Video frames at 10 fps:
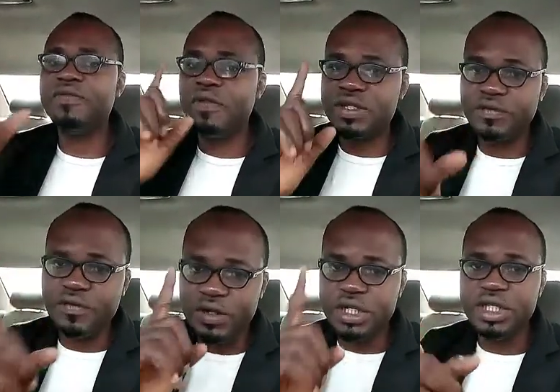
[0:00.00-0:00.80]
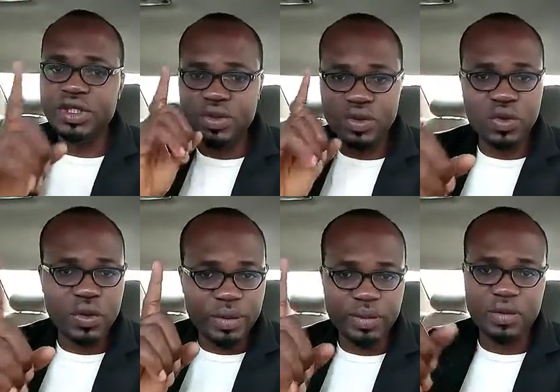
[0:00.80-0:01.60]
First of all, you need to know
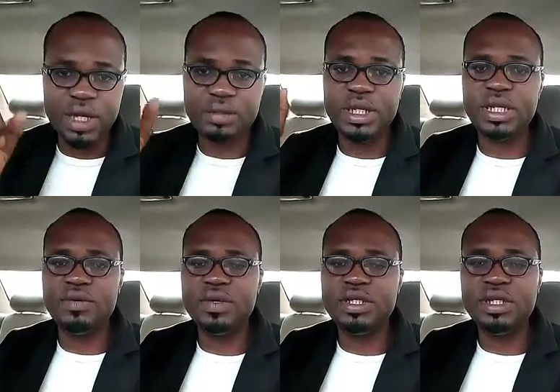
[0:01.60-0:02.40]
a programming language.